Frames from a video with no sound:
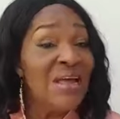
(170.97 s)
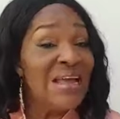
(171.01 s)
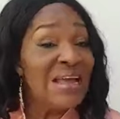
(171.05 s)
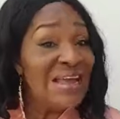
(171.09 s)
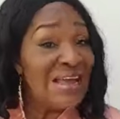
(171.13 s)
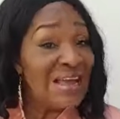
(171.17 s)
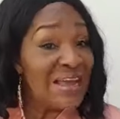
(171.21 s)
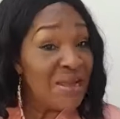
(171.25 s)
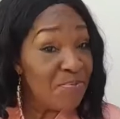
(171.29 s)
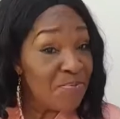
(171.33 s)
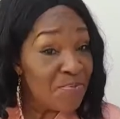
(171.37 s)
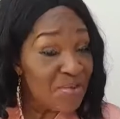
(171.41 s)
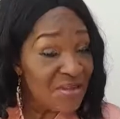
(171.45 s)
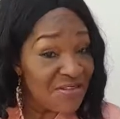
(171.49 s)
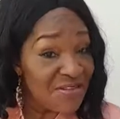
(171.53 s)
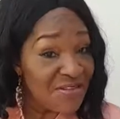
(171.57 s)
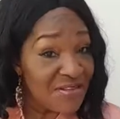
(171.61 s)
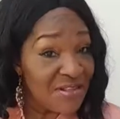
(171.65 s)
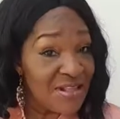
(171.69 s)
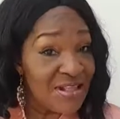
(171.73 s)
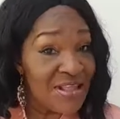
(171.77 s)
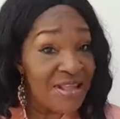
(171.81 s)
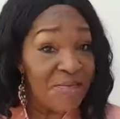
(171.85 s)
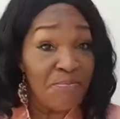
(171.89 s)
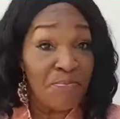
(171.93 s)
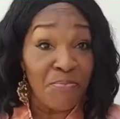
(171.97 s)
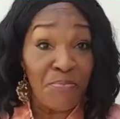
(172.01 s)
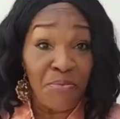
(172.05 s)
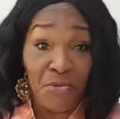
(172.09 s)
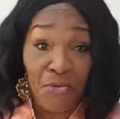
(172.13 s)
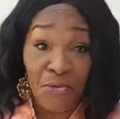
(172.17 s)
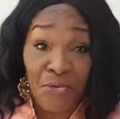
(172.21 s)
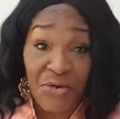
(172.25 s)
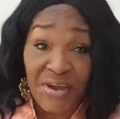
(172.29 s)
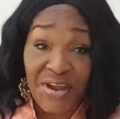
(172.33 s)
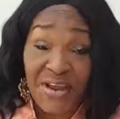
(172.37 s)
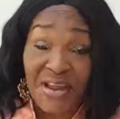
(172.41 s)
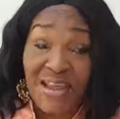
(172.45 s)
I personally
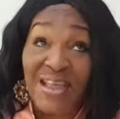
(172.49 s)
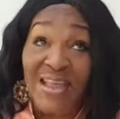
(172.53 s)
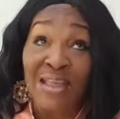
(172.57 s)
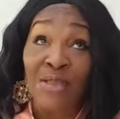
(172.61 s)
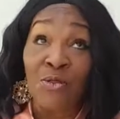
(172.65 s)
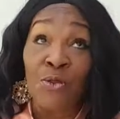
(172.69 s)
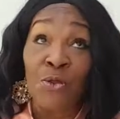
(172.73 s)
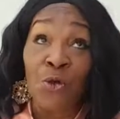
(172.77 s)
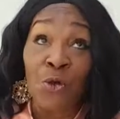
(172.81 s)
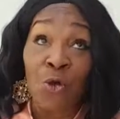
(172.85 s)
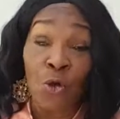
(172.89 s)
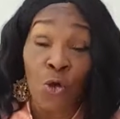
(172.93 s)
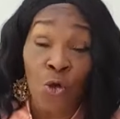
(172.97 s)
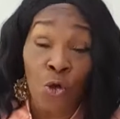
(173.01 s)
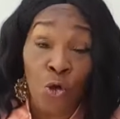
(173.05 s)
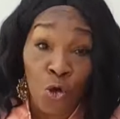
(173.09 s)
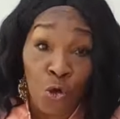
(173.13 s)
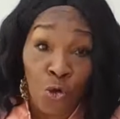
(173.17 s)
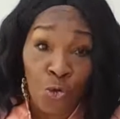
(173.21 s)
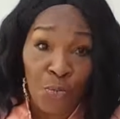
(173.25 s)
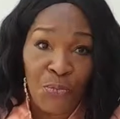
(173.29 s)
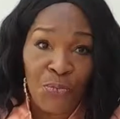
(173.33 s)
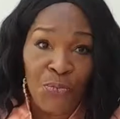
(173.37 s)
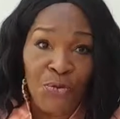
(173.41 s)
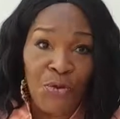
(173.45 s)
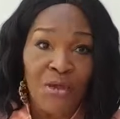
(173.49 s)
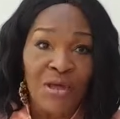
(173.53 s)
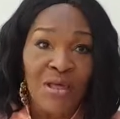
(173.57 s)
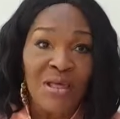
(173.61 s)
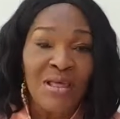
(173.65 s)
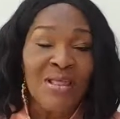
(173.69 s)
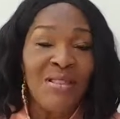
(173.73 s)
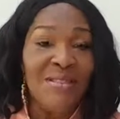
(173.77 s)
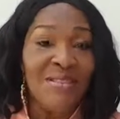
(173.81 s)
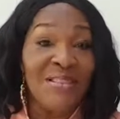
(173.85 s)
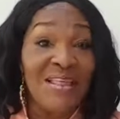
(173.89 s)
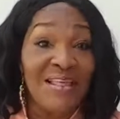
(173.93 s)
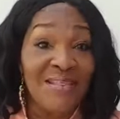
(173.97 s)
pray and hope
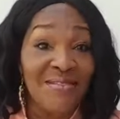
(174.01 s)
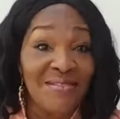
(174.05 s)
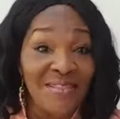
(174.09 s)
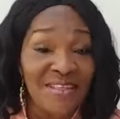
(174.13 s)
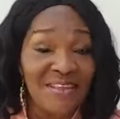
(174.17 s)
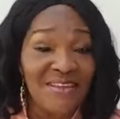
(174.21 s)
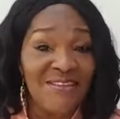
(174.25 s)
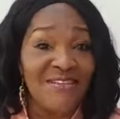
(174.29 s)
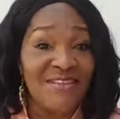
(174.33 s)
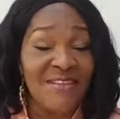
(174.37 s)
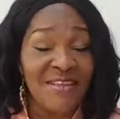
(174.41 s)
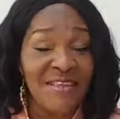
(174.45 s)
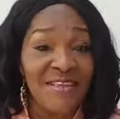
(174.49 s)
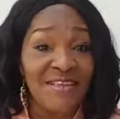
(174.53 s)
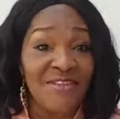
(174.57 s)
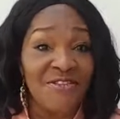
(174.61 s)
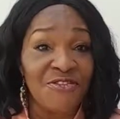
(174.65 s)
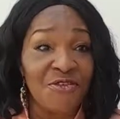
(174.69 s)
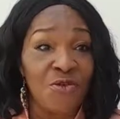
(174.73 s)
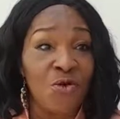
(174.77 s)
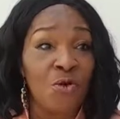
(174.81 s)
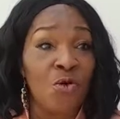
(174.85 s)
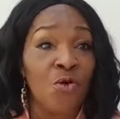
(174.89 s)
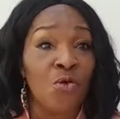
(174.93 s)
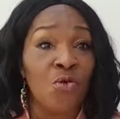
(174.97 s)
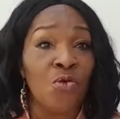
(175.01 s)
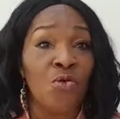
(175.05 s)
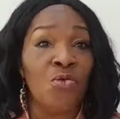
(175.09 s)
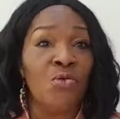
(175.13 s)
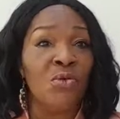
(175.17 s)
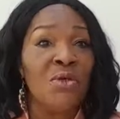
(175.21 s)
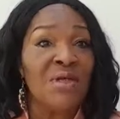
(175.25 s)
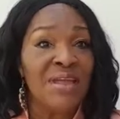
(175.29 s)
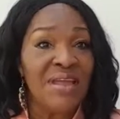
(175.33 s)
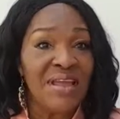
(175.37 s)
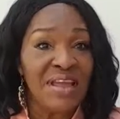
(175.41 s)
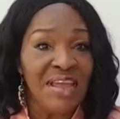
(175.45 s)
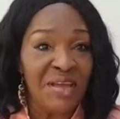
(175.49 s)
that this is all
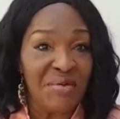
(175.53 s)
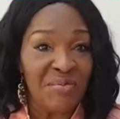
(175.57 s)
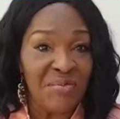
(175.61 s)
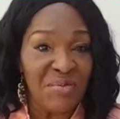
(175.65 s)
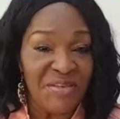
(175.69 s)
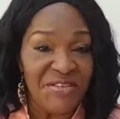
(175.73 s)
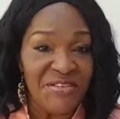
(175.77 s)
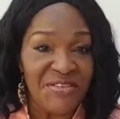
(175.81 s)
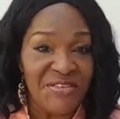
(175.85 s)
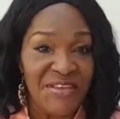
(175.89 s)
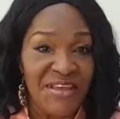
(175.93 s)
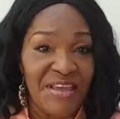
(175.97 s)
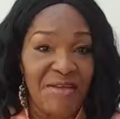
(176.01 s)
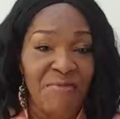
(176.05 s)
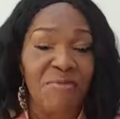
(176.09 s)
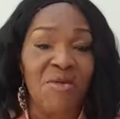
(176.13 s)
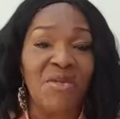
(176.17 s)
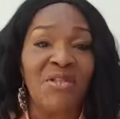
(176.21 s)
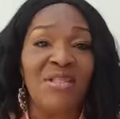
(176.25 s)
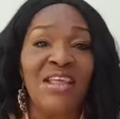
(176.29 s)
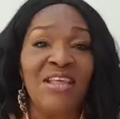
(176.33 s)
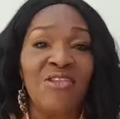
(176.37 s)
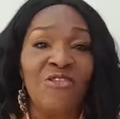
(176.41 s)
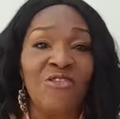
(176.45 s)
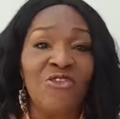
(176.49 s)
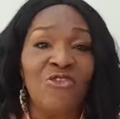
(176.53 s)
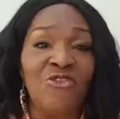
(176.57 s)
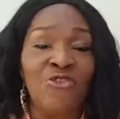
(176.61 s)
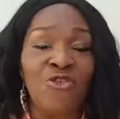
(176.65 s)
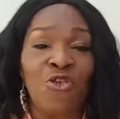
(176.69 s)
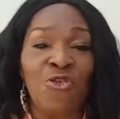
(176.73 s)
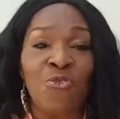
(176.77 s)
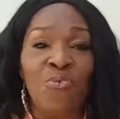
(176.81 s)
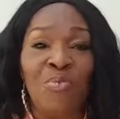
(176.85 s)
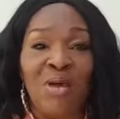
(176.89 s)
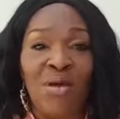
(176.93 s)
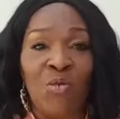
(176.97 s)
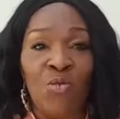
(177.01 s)
a mistake, but let us
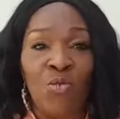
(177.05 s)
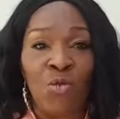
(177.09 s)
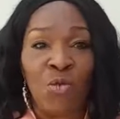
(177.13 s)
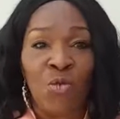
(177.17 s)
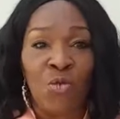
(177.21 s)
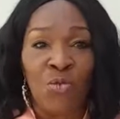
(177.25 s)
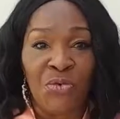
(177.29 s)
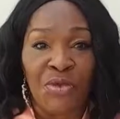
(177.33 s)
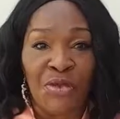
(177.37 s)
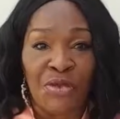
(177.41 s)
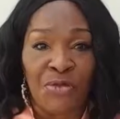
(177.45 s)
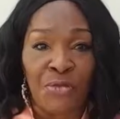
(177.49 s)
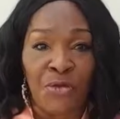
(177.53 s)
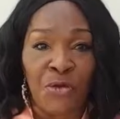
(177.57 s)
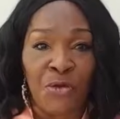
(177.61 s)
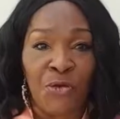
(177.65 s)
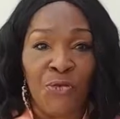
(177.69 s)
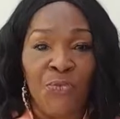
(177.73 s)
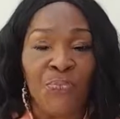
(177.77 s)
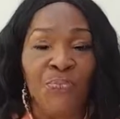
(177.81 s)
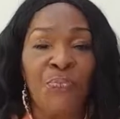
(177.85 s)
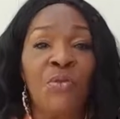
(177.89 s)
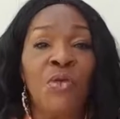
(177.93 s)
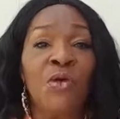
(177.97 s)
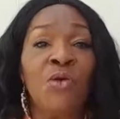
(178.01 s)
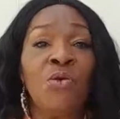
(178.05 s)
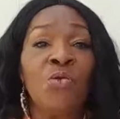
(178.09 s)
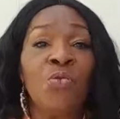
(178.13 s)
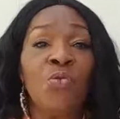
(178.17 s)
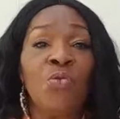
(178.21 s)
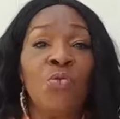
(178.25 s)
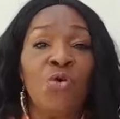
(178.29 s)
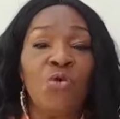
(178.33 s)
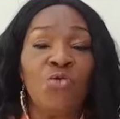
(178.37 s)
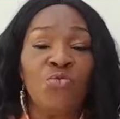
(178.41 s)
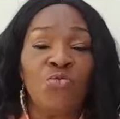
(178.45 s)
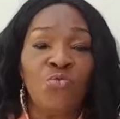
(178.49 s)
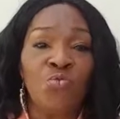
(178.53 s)
go by what we know.
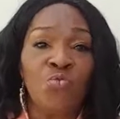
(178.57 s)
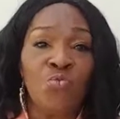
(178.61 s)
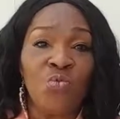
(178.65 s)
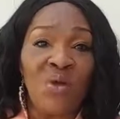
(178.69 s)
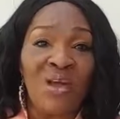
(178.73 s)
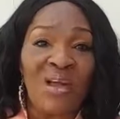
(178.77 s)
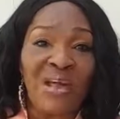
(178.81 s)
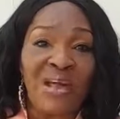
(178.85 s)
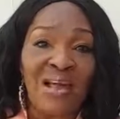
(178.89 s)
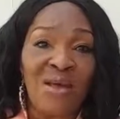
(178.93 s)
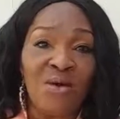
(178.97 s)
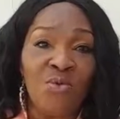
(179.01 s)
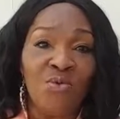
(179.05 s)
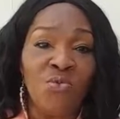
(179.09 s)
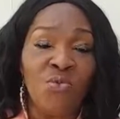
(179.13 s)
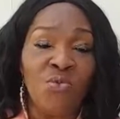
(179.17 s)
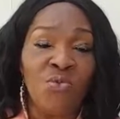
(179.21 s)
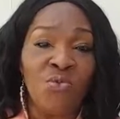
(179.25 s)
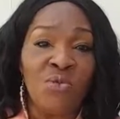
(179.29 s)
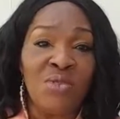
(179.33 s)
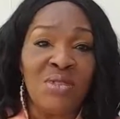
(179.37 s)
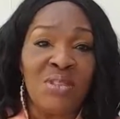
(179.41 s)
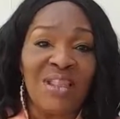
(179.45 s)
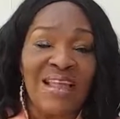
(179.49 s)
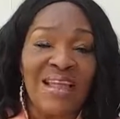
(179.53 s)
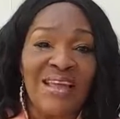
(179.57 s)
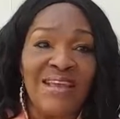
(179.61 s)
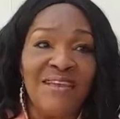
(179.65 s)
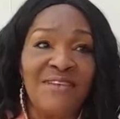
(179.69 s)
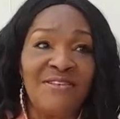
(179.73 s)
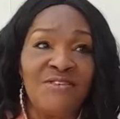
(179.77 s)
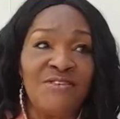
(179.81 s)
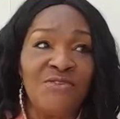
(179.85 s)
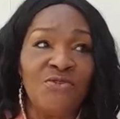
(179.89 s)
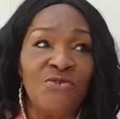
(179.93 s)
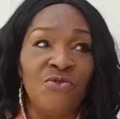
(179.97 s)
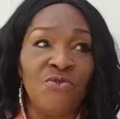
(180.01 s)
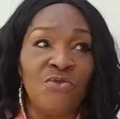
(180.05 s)
Well, I would
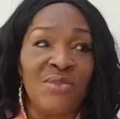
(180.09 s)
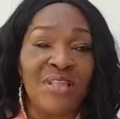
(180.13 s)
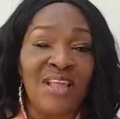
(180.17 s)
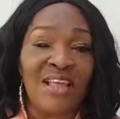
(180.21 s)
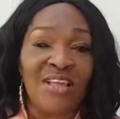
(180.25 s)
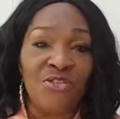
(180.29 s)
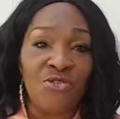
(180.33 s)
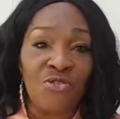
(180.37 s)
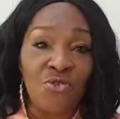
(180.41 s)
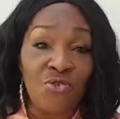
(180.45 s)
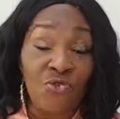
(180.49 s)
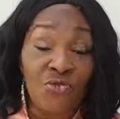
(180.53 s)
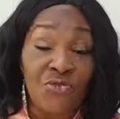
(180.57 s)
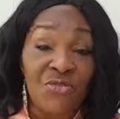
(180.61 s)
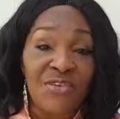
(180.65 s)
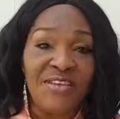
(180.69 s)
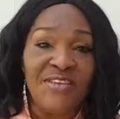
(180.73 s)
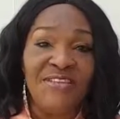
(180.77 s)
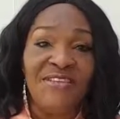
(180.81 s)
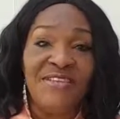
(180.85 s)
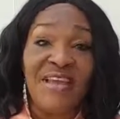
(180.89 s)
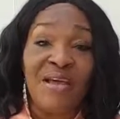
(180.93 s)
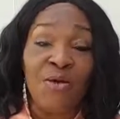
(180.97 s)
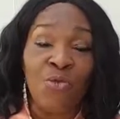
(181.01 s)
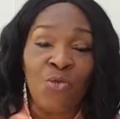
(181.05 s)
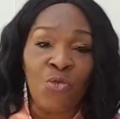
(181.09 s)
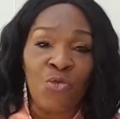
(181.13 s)
like to, there are 2 things I